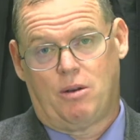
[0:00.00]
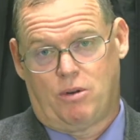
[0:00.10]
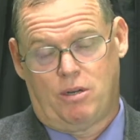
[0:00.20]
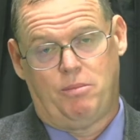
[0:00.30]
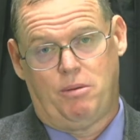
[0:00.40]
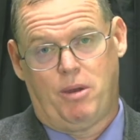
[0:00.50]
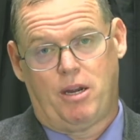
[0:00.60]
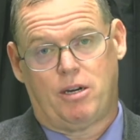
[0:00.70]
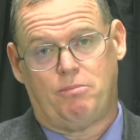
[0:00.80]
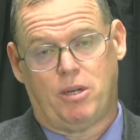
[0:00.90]
I want to be
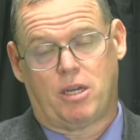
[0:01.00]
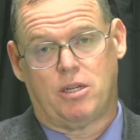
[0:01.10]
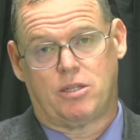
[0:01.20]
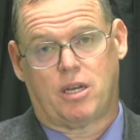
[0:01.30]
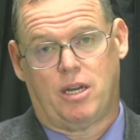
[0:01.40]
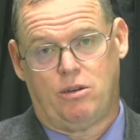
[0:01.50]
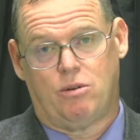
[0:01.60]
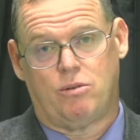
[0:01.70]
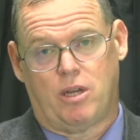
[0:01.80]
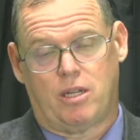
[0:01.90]
mayor because I
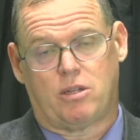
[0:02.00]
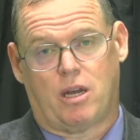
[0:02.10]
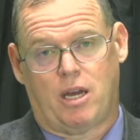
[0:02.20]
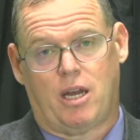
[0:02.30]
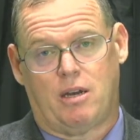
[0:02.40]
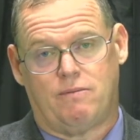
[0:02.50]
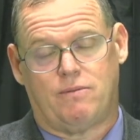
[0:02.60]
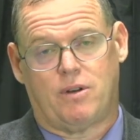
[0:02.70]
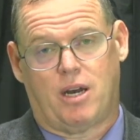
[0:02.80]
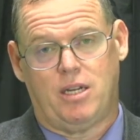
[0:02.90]
know that I
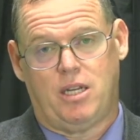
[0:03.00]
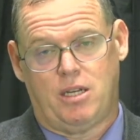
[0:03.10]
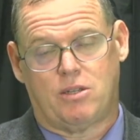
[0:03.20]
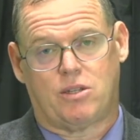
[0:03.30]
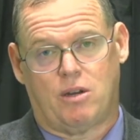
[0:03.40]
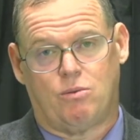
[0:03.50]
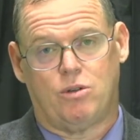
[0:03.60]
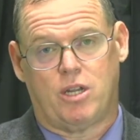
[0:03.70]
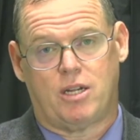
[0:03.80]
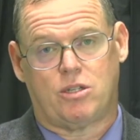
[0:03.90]
have ideas that
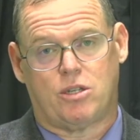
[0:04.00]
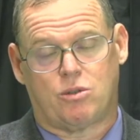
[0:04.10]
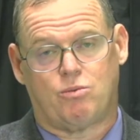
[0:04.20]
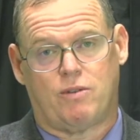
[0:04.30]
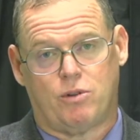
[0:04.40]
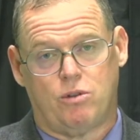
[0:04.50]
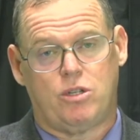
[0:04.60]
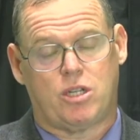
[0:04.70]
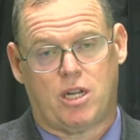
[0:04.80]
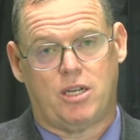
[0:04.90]
will not just
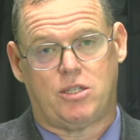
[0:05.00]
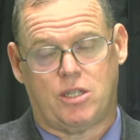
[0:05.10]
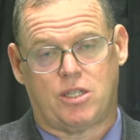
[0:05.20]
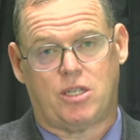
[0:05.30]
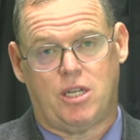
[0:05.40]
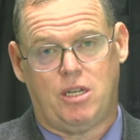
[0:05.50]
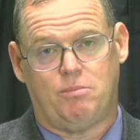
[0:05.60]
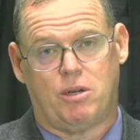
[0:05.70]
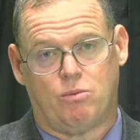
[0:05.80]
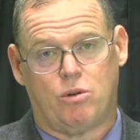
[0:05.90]
revolutionize the
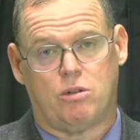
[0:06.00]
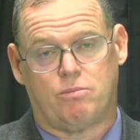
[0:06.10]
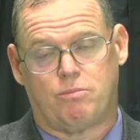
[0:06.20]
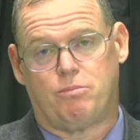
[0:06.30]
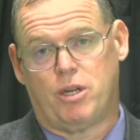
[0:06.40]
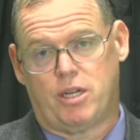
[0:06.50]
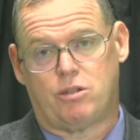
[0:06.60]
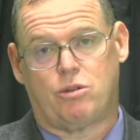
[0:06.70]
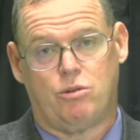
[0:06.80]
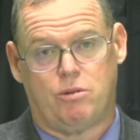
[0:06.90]
city, but will bring
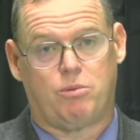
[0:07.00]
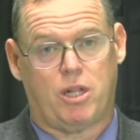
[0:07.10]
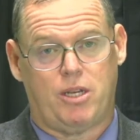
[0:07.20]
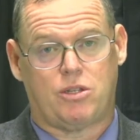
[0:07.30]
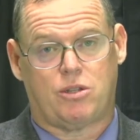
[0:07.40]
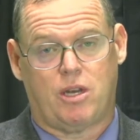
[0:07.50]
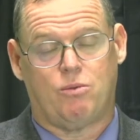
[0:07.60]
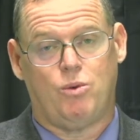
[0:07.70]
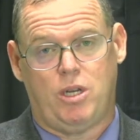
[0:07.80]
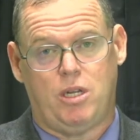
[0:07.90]
it to the place
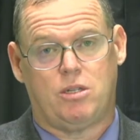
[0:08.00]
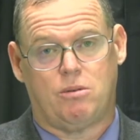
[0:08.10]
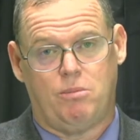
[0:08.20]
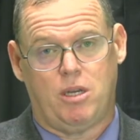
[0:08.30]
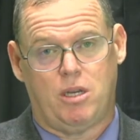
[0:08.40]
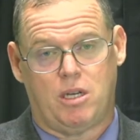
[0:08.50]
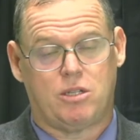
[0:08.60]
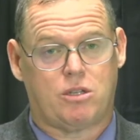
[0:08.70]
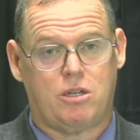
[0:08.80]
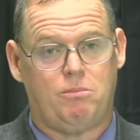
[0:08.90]
that we need to be.
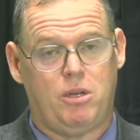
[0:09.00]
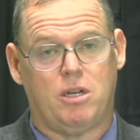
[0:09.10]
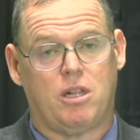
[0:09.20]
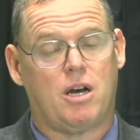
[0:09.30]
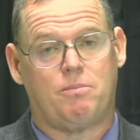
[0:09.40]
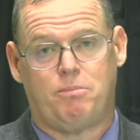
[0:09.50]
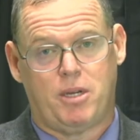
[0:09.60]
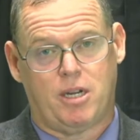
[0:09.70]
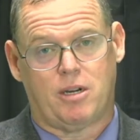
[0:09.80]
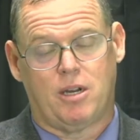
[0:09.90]
And it's going to be a lot
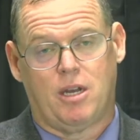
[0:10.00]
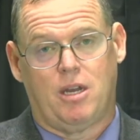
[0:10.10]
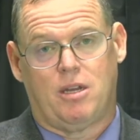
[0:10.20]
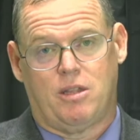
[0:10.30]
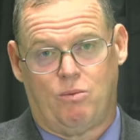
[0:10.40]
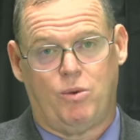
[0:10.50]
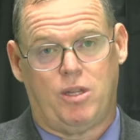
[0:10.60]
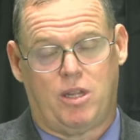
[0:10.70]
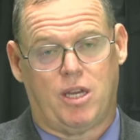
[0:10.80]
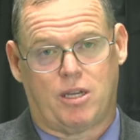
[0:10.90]
bigger than
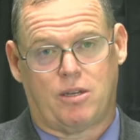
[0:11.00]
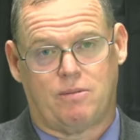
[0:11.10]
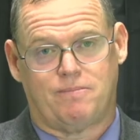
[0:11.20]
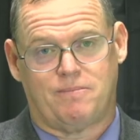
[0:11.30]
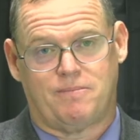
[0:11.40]
we think.